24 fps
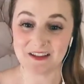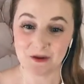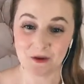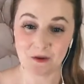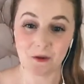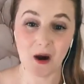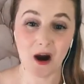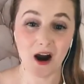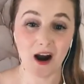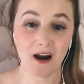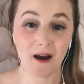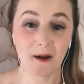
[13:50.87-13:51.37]

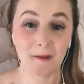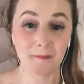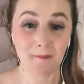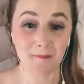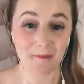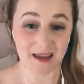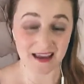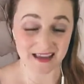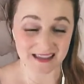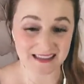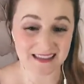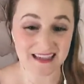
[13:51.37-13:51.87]
who are
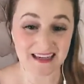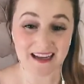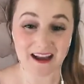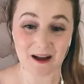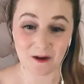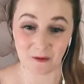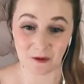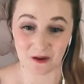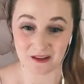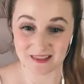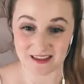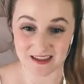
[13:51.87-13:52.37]
amazing
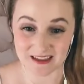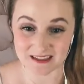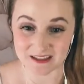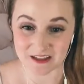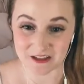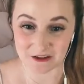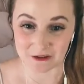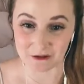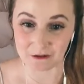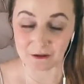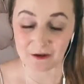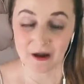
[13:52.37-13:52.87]
at what they
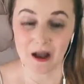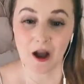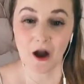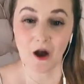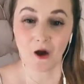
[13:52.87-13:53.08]
do,